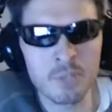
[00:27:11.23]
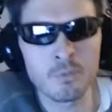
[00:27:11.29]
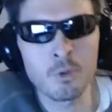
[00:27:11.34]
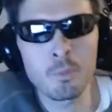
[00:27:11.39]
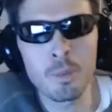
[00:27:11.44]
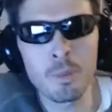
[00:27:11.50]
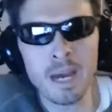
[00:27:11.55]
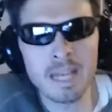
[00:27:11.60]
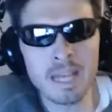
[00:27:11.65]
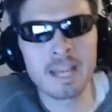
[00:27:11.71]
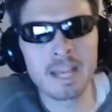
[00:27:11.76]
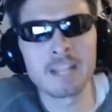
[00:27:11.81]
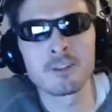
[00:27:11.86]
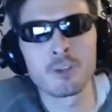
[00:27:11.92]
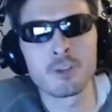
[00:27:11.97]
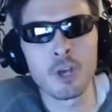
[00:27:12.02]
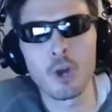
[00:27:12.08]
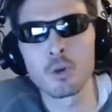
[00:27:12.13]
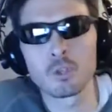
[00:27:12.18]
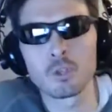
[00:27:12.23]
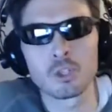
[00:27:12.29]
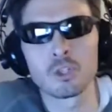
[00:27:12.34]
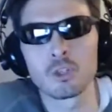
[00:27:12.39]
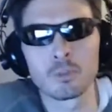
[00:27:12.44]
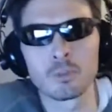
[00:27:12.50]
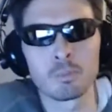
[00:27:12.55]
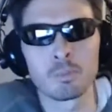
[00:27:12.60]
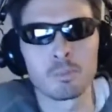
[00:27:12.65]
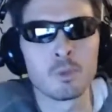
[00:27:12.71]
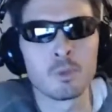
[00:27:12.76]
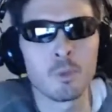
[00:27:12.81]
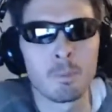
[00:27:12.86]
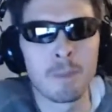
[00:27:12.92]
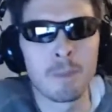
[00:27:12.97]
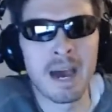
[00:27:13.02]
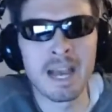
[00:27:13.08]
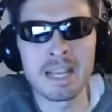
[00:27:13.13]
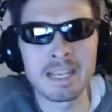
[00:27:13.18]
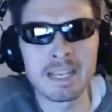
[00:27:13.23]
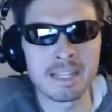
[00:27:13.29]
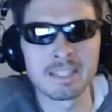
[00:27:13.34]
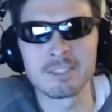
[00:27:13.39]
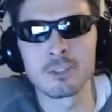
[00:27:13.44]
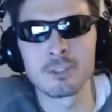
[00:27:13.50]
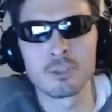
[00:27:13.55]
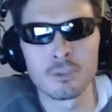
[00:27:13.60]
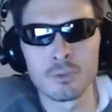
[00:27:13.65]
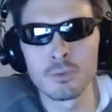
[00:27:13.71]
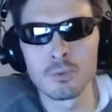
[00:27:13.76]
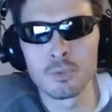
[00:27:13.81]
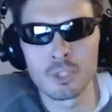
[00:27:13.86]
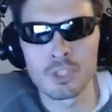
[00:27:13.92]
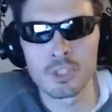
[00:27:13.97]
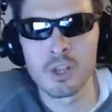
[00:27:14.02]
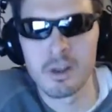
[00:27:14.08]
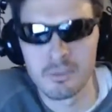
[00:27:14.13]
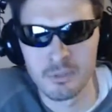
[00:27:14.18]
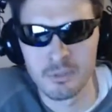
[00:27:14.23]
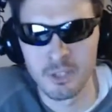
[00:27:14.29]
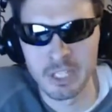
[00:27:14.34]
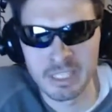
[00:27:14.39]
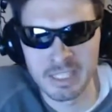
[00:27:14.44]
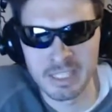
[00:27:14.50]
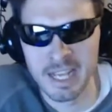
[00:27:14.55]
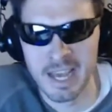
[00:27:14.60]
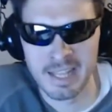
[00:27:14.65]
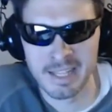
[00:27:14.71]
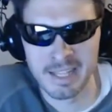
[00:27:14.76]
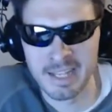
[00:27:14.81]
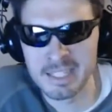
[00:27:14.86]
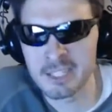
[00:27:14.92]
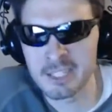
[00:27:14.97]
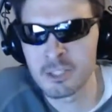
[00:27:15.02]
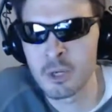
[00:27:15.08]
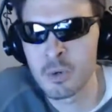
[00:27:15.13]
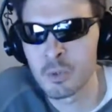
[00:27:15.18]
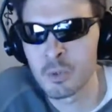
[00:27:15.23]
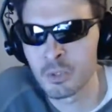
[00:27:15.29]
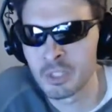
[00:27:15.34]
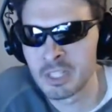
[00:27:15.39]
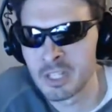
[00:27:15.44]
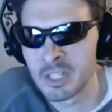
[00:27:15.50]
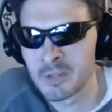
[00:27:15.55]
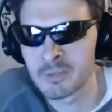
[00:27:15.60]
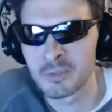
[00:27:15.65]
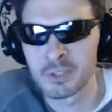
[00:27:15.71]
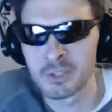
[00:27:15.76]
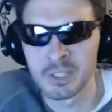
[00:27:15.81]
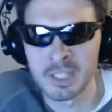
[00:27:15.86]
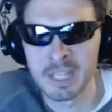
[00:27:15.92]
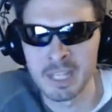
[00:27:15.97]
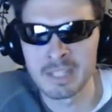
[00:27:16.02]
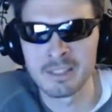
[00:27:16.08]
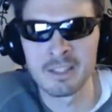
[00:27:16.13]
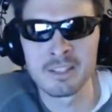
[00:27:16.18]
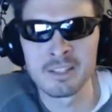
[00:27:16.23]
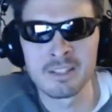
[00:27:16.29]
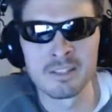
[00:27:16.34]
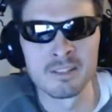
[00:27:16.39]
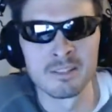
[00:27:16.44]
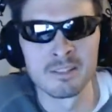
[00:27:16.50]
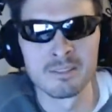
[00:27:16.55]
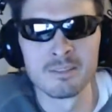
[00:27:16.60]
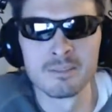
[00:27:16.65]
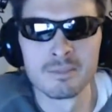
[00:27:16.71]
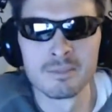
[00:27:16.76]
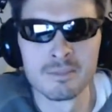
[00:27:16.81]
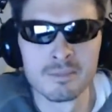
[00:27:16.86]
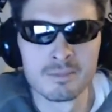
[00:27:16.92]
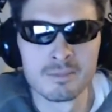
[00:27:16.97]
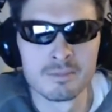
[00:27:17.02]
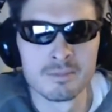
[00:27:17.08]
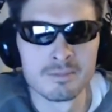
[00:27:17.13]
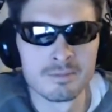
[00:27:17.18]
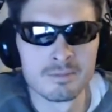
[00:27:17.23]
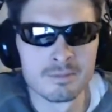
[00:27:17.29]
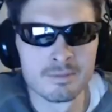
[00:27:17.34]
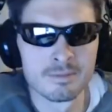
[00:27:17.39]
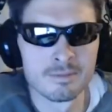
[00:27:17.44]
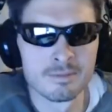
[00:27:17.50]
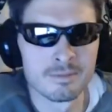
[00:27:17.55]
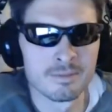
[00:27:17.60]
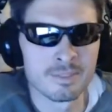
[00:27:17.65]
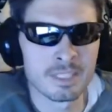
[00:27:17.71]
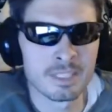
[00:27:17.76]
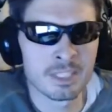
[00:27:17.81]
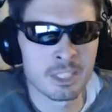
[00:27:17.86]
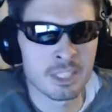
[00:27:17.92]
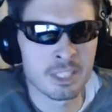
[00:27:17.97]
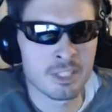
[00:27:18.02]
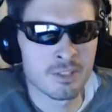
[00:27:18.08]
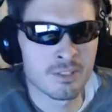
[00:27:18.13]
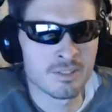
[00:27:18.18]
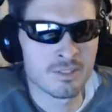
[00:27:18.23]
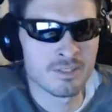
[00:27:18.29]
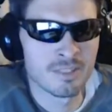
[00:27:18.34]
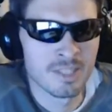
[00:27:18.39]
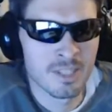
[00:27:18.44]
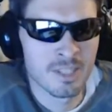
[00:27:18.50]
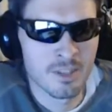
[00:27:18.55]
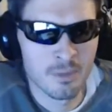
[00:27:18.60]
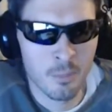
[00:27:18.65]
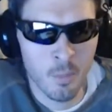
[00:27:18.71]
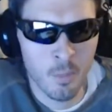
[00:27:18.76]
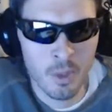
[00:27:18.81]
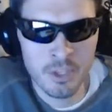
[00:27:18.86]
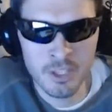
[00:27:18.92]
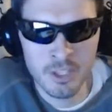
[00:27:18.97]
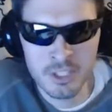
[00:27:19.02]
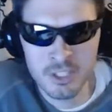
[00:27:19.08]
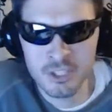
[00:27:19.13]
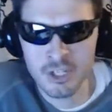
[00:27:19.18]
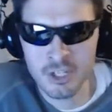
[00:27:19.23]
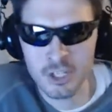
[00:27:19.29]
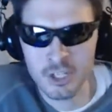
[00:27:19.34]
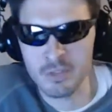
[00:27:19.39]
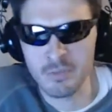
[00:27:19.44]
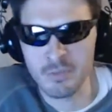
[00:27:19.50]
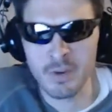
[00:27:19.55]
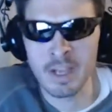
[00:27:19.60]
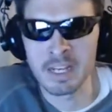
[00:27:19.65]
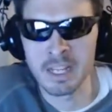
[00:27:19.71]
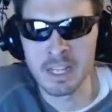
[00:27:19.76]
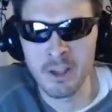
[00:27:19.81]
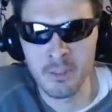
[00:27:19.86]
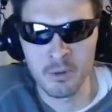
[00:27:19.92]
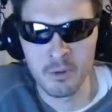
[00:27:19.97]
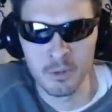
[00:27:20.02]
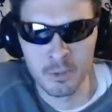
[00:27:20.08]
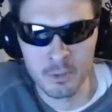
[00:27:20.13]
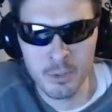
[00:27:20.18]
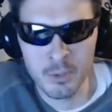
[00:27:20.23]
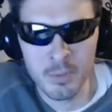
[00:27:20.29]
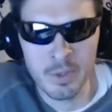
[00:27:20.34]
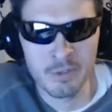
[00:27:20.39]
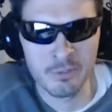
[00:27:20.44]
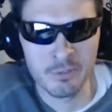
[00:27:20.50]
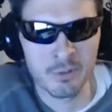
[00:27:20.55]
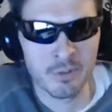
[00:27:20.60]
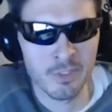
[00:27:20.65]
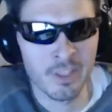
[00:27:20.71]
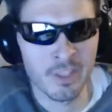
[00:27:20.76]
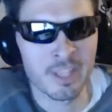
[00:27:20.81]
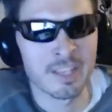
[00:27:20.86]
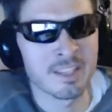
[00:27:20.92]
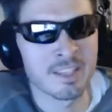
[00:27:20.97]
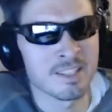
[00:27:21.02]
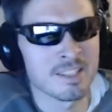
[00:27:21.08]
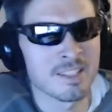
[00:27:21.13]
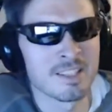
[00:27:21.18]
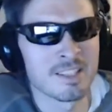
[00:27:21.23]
buy Head Coach, you're buying it to do stuff like that. That's totally different. That doesn't... Like, one doesn't justify the other. They're two different things.